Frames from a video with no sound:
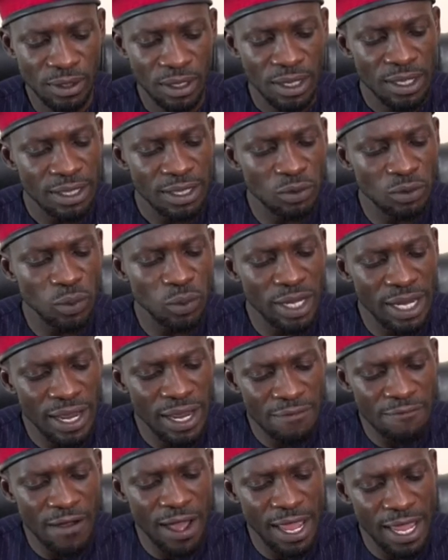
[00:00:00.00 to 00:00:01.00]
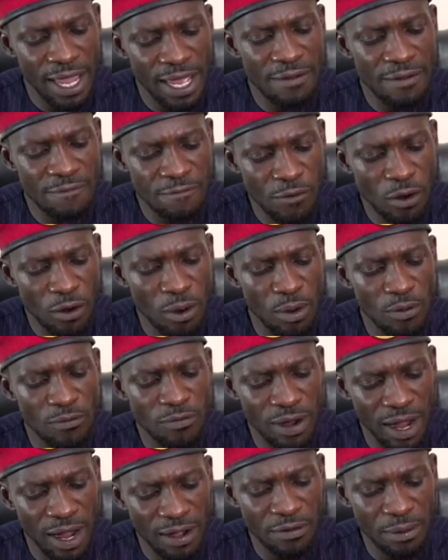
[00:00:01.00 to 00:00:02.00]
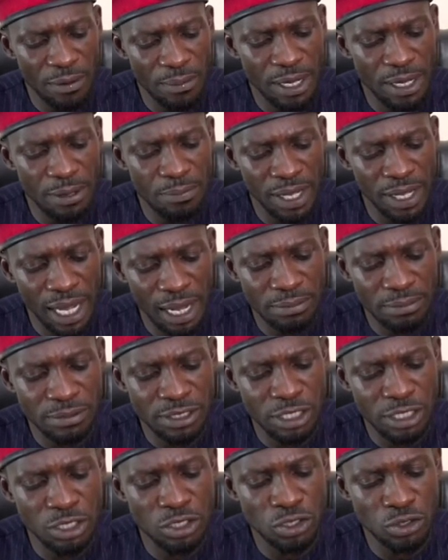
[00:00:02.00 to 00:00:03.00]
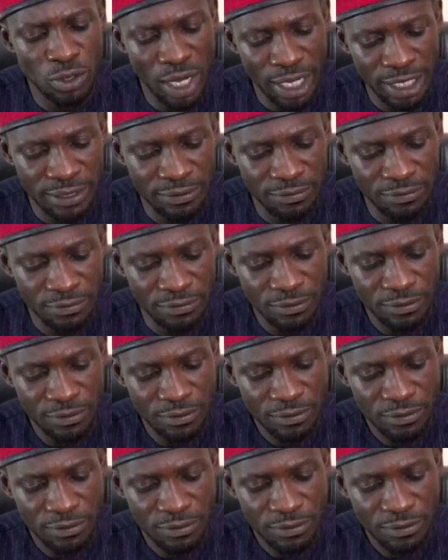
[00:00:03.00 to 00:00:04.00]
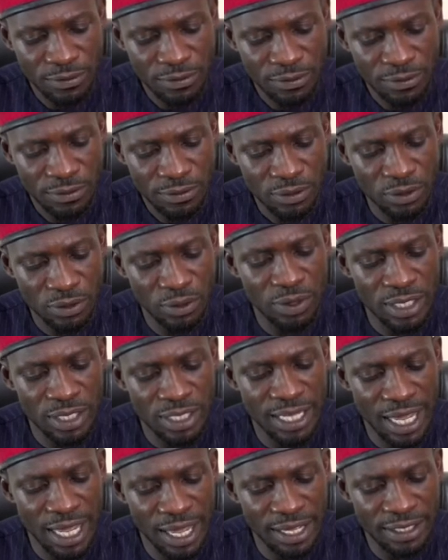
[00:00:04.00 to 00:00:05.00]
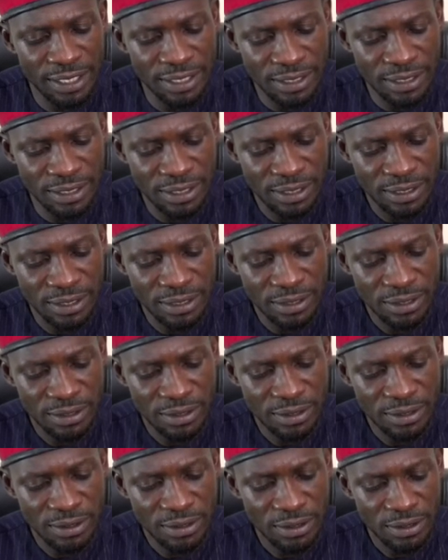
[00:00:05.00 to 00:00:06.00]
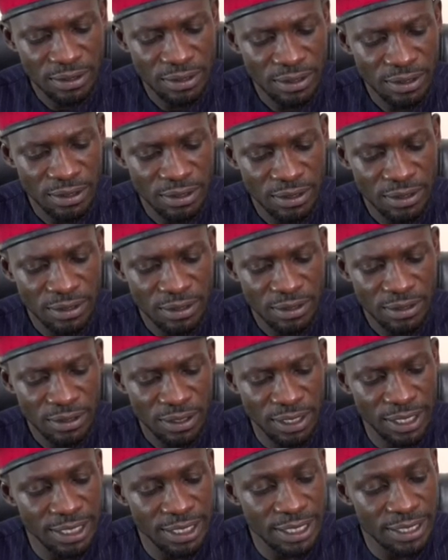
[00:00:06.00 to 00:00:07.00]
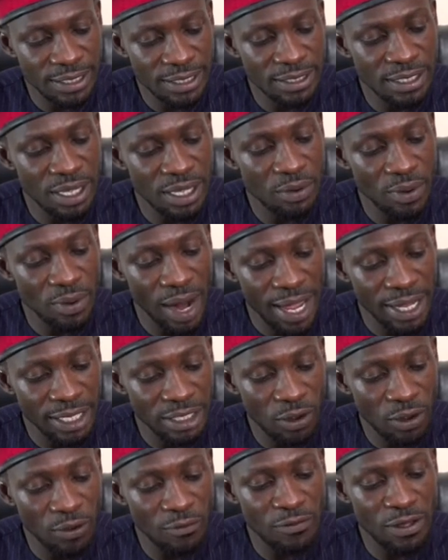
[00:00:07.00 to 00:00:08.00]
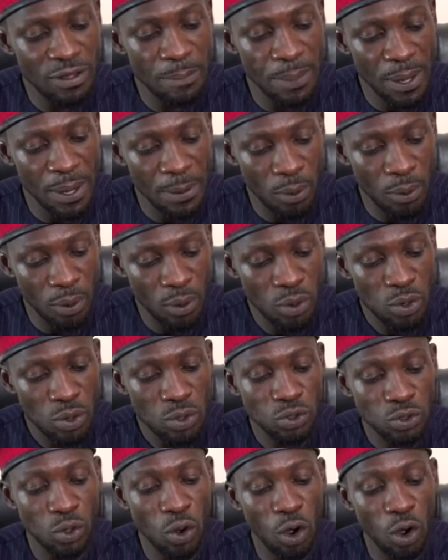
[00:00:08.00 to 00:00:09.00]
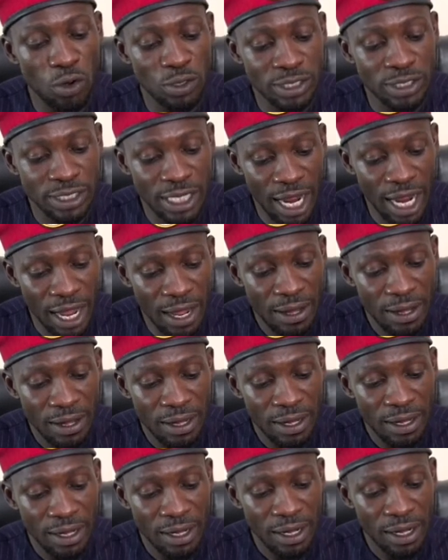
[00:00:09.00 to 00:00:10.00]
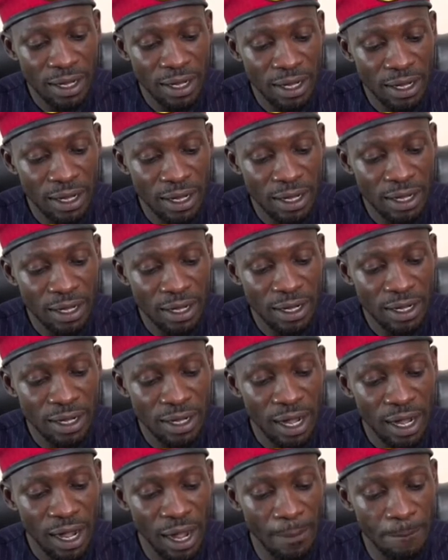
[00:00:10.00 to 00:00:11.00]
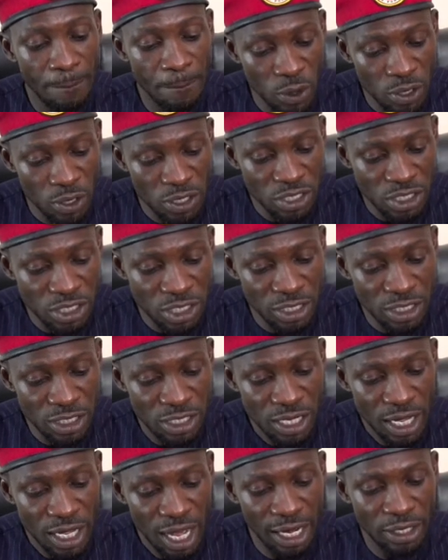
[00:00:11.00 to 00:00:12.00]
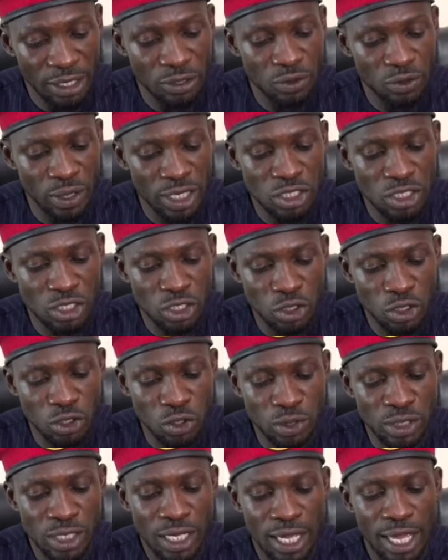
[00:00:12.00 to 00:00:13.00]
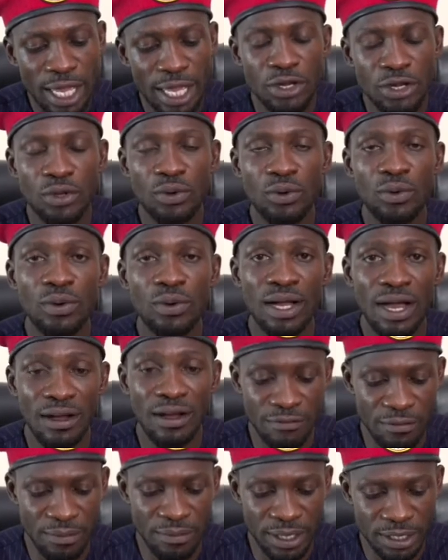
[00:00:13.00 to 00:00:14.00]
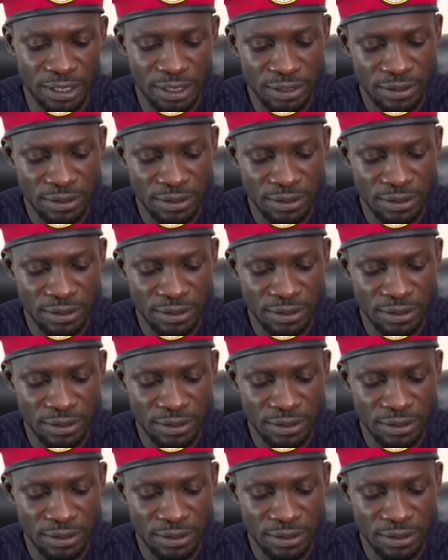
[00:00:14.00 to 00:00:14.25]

That whenever any form of government becomes destructive to these ends, it is the right of the people to alter, abolish it, and to institute a new government.